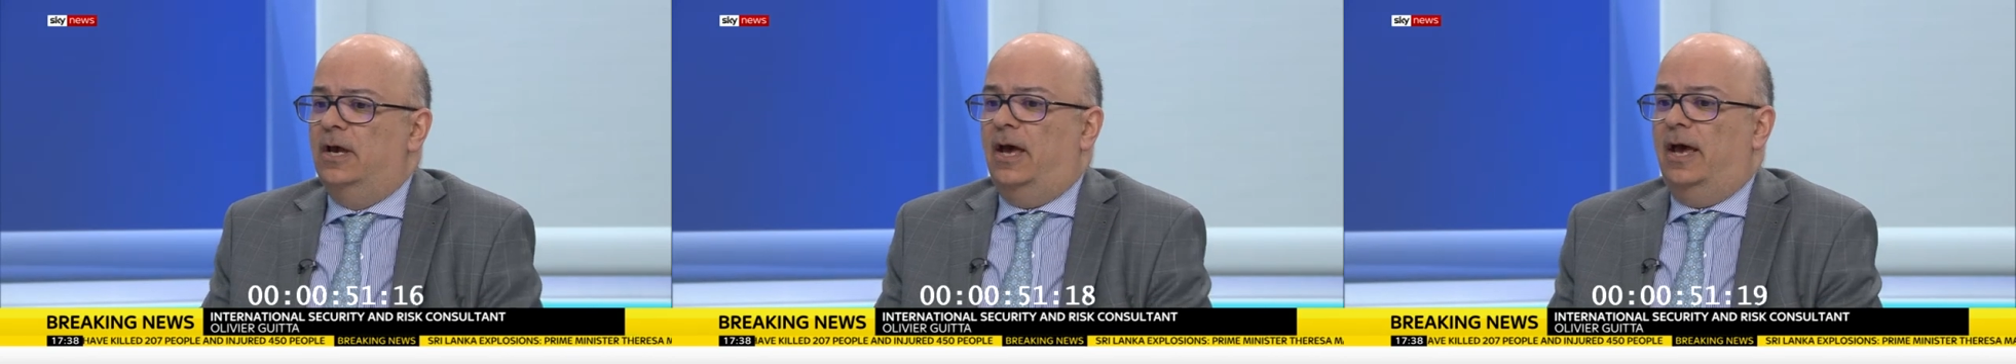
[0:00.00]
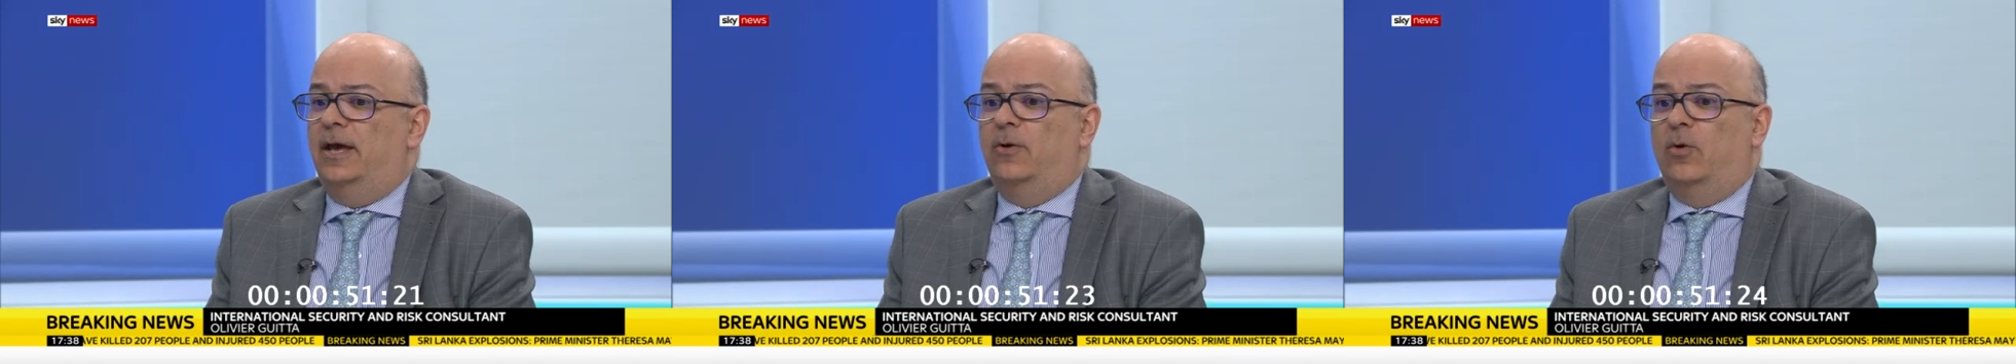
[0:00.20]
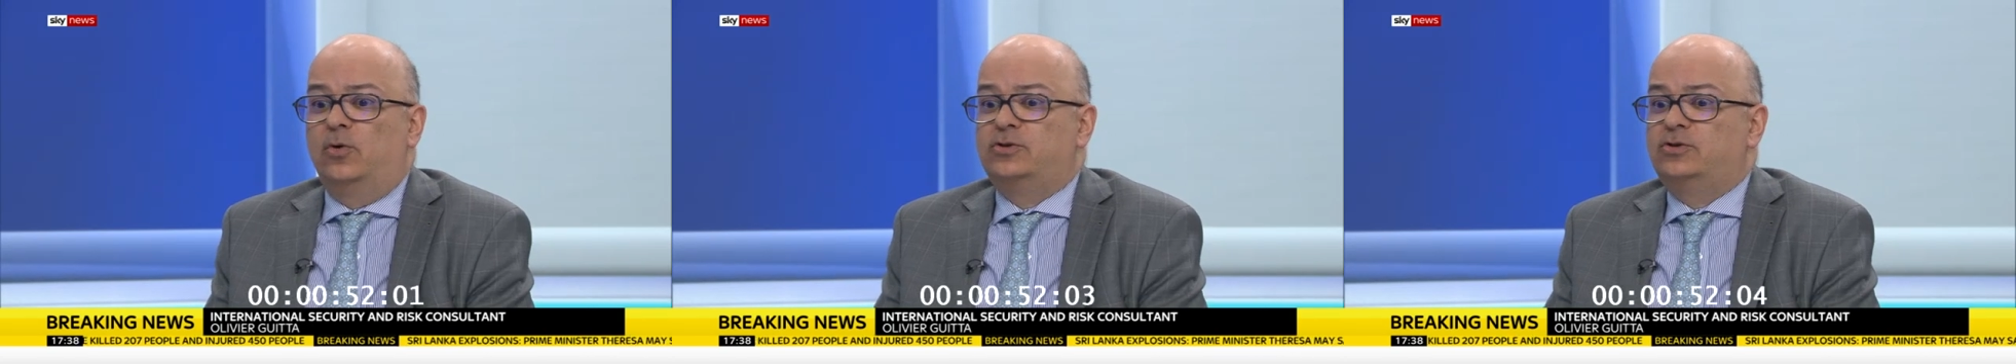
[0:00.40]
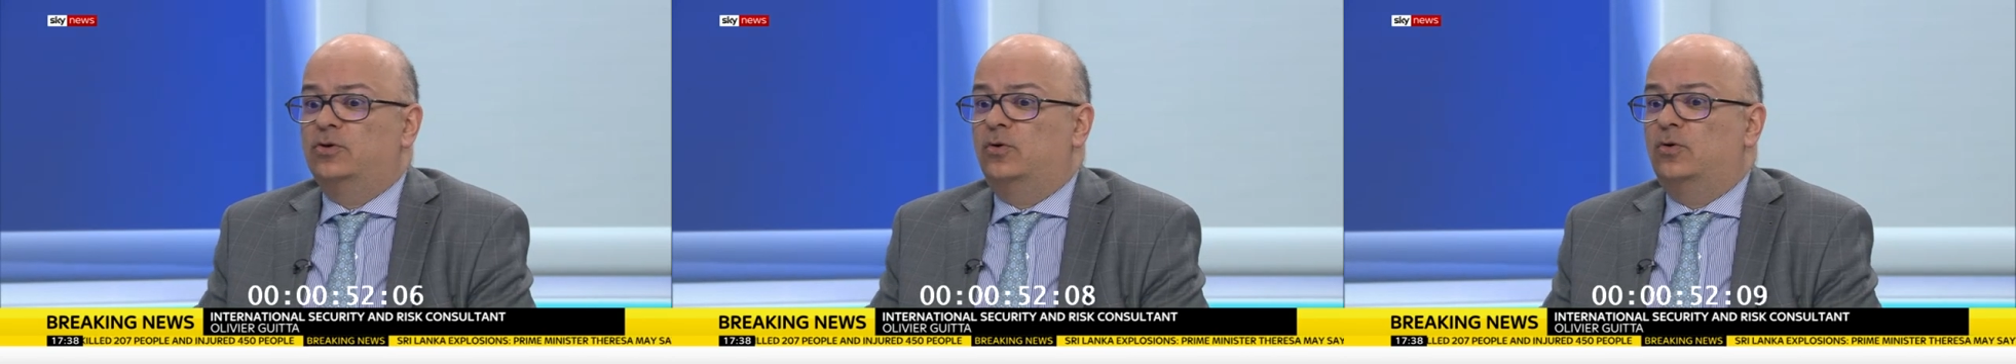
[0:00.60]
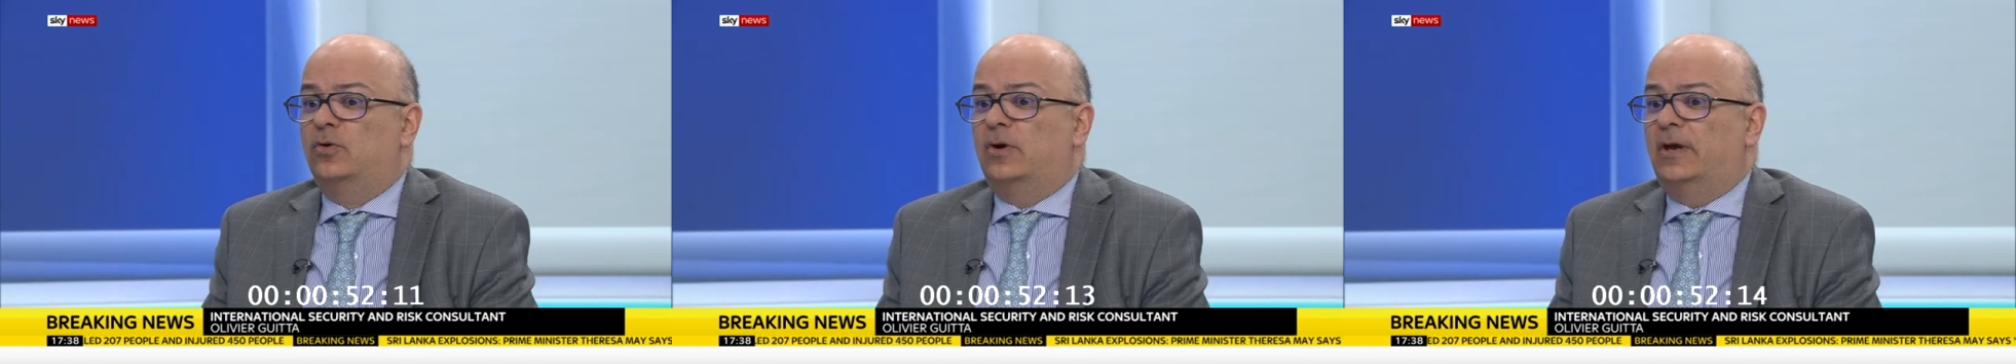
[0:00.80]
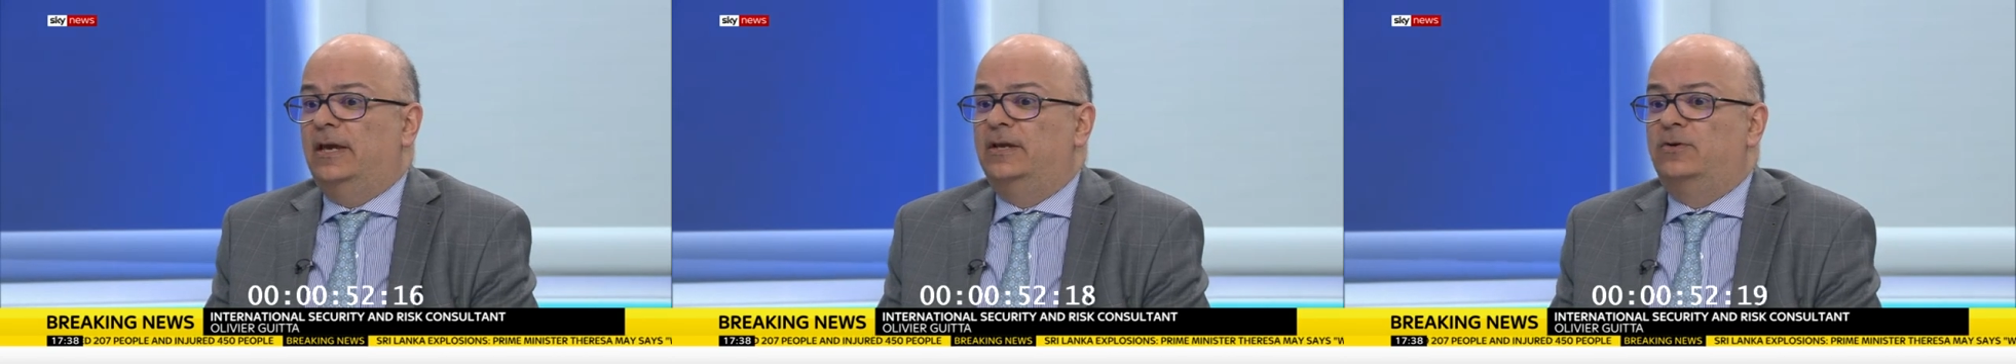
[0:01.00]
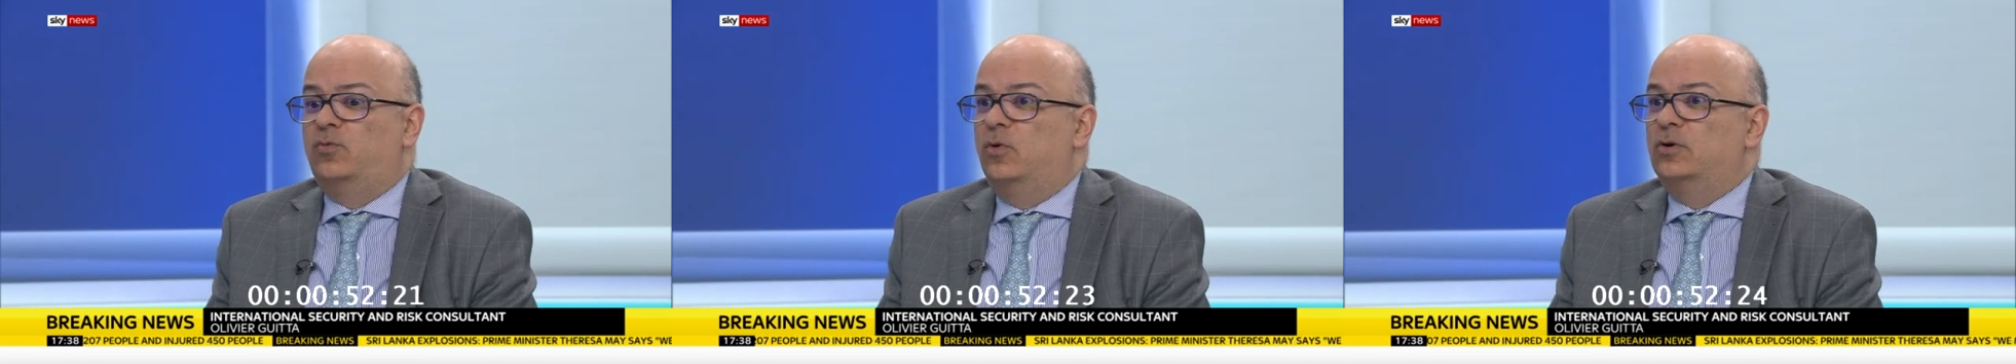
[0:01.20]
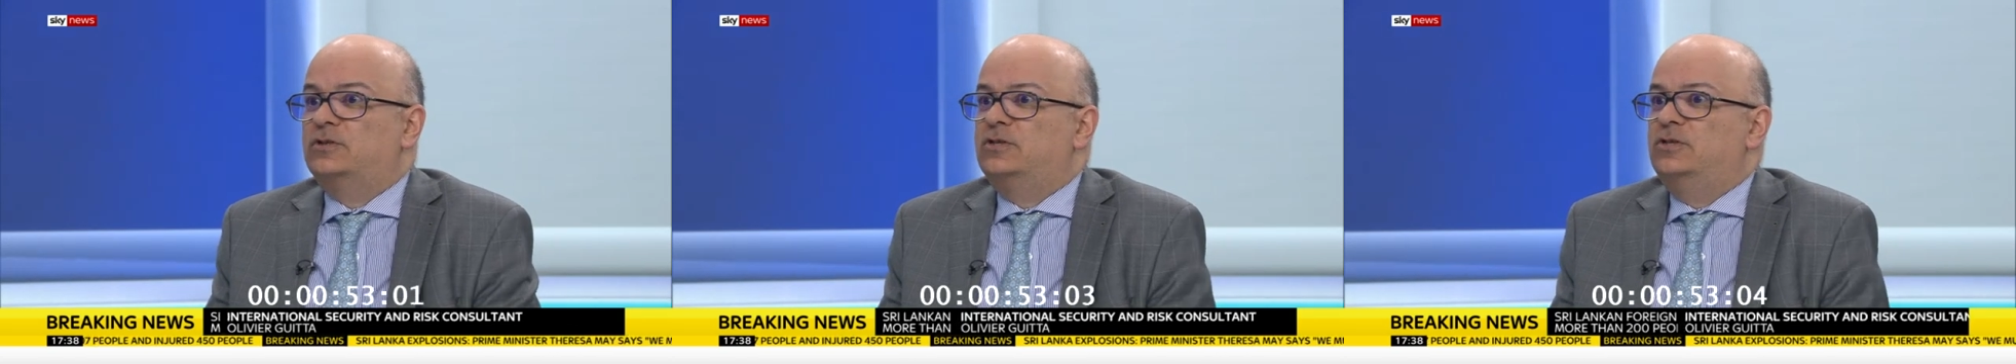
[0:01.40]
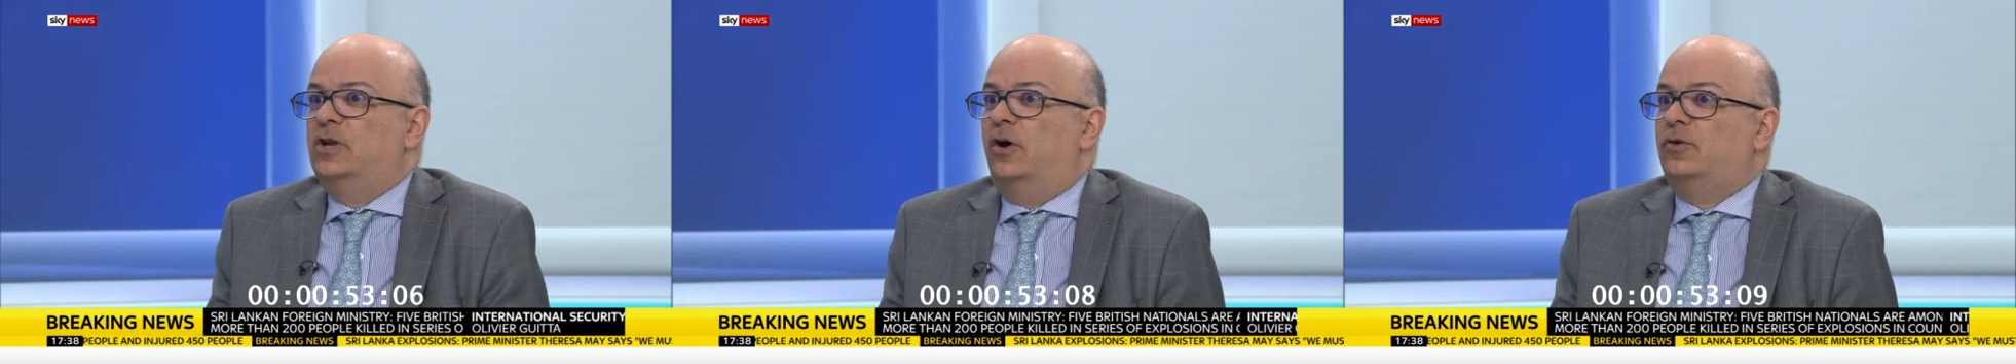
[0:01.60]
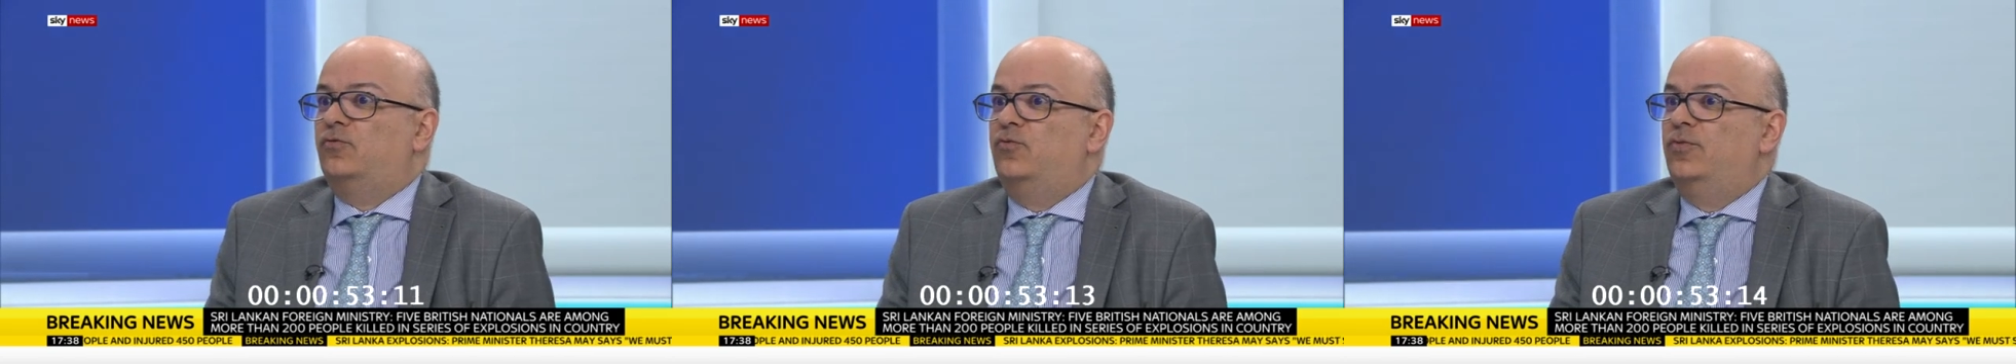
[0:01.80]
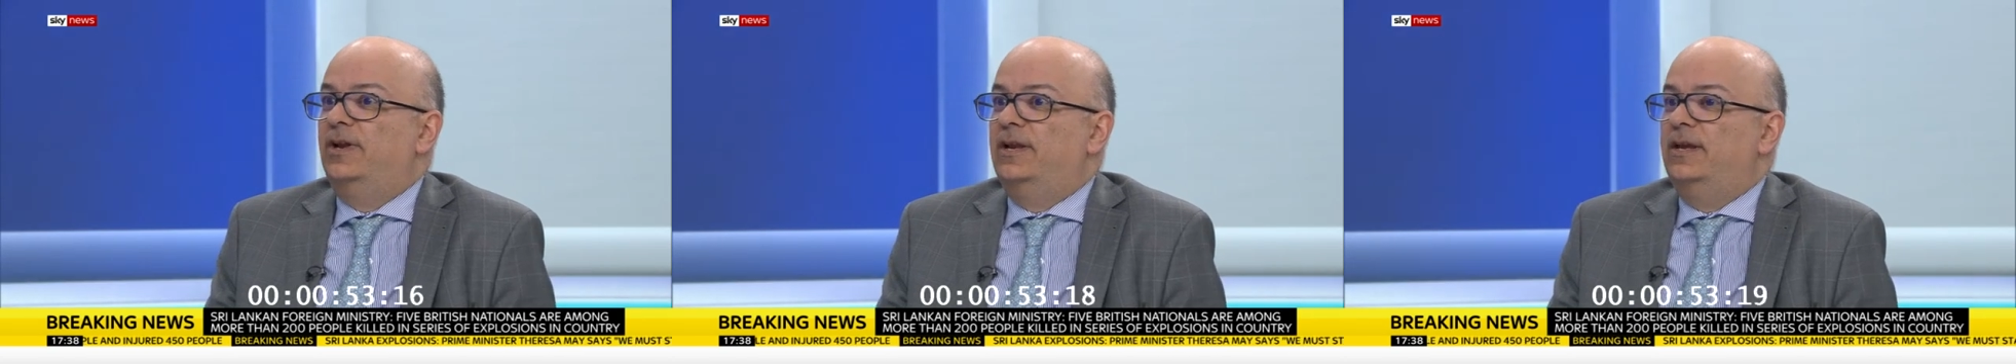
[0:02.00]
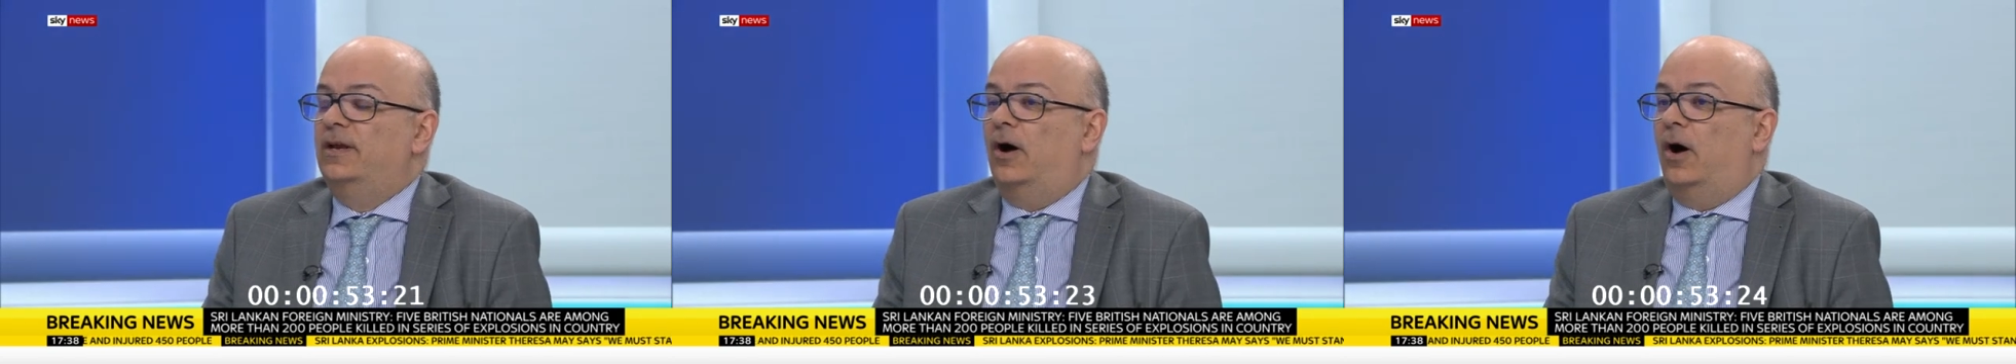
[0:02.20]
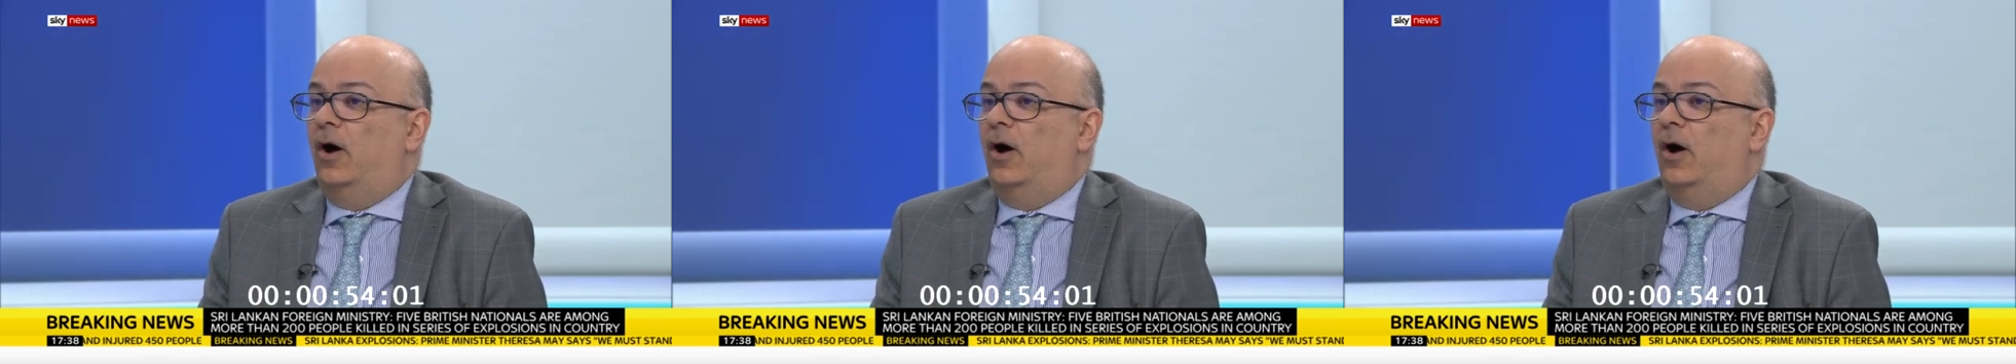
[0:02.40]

and also it was not really